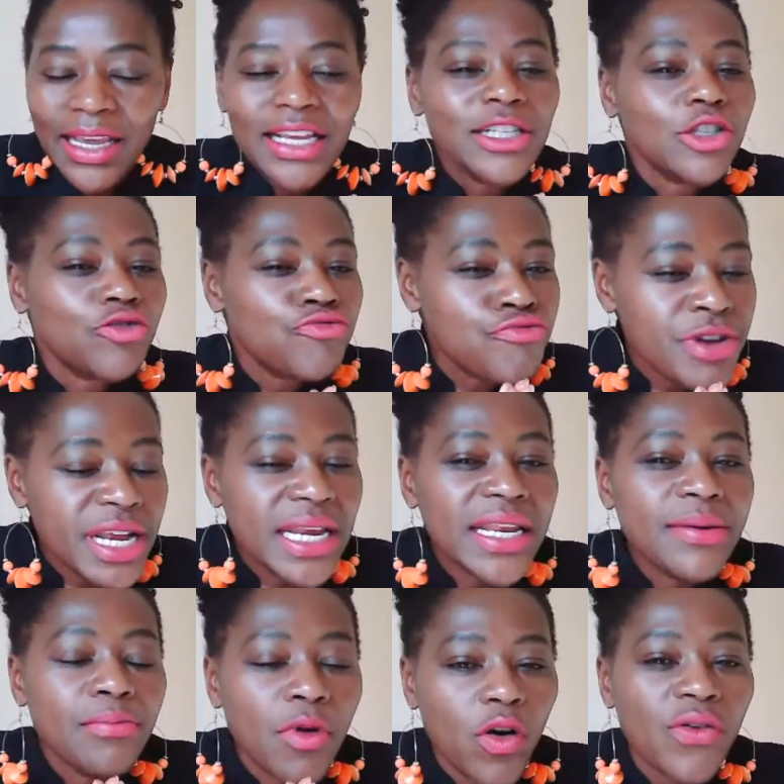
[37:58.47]
It's
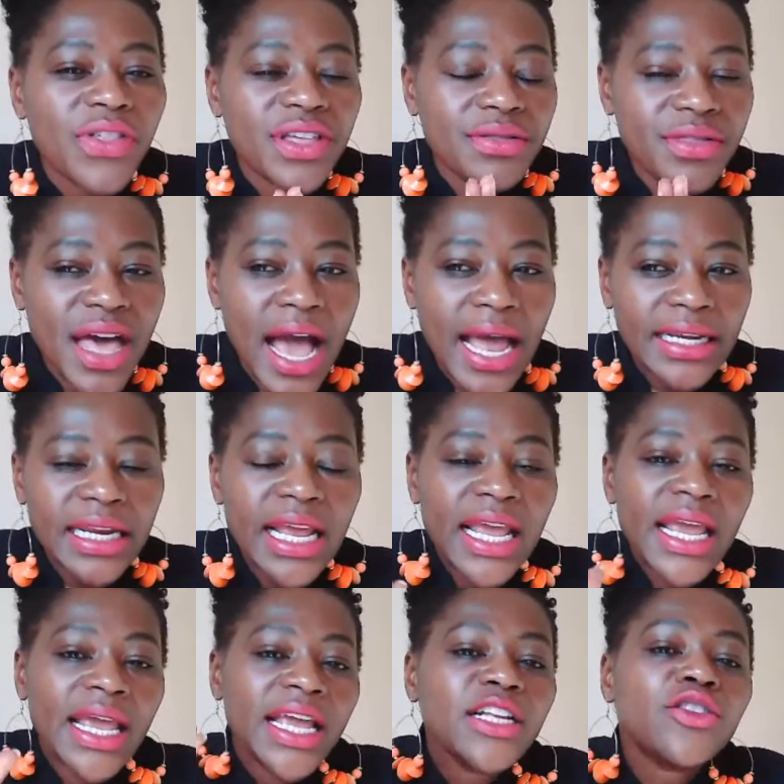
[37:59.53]
really more than that.
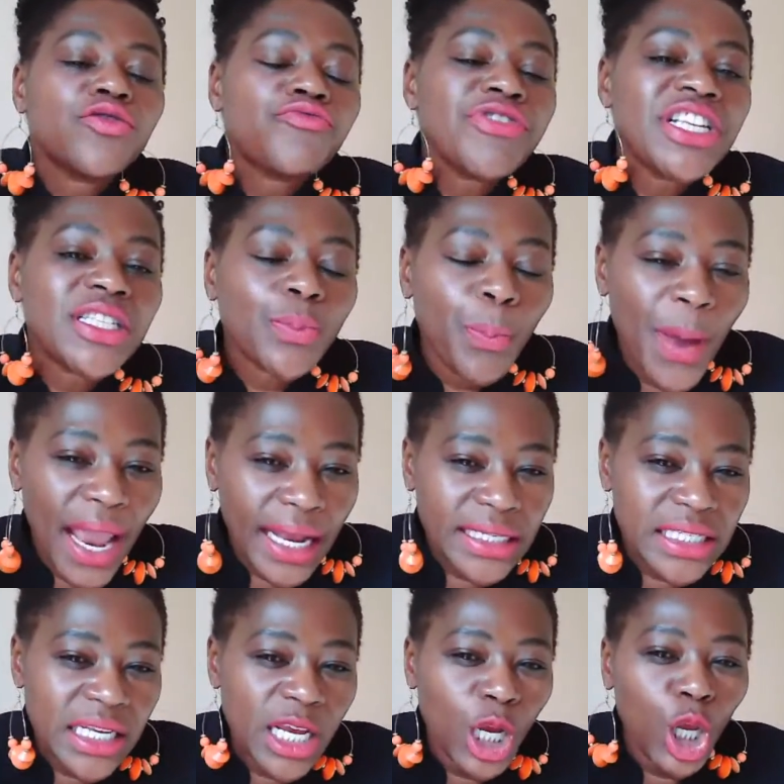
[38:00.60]
It's
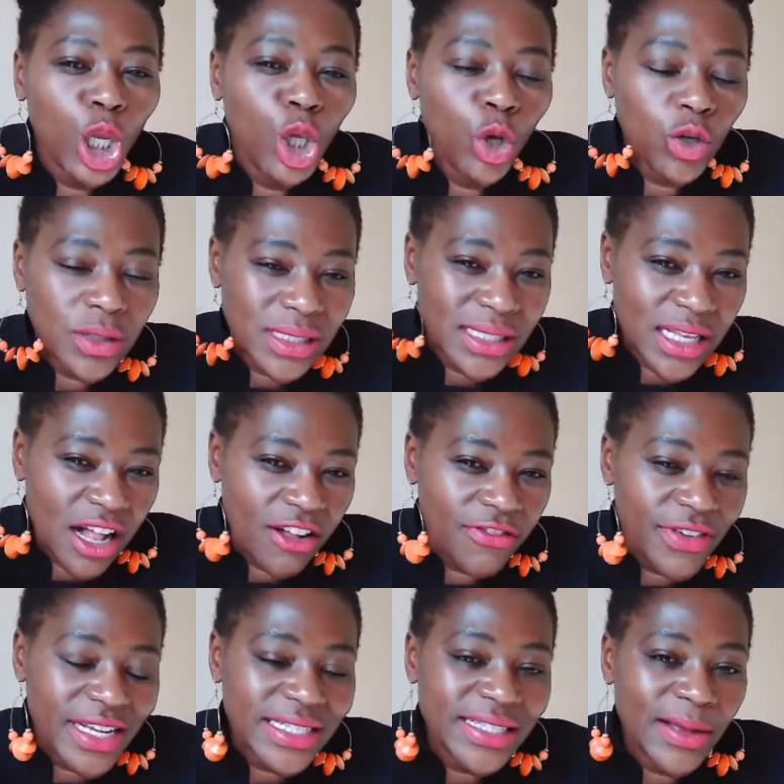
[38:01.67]
respecting
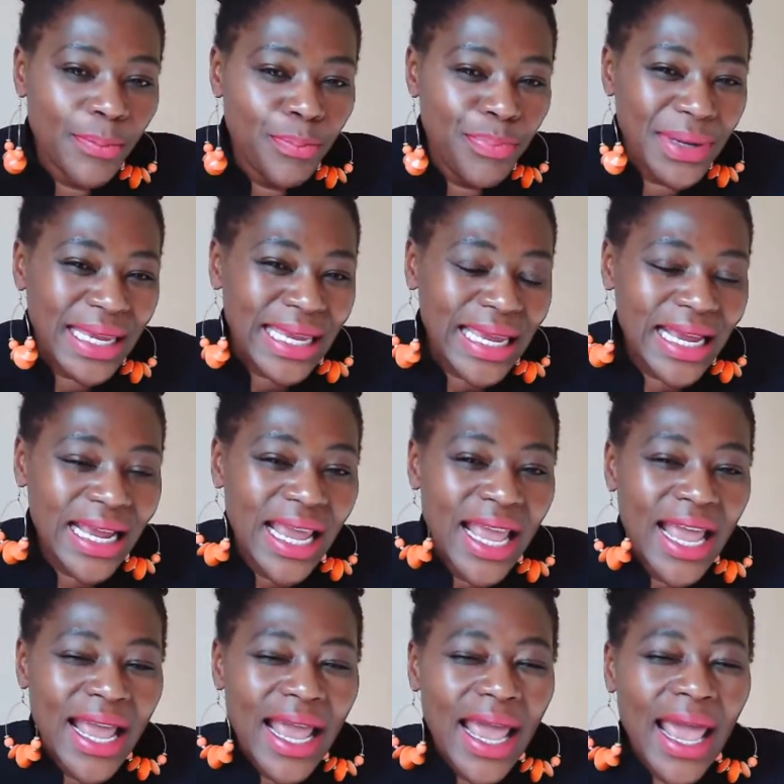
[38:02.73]
yourself as a
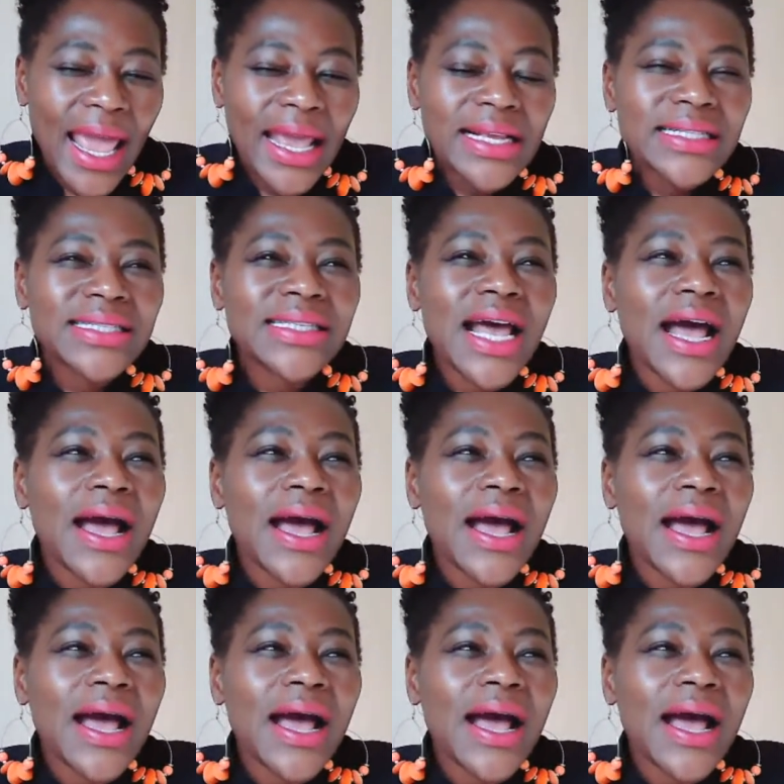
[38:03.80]
being, as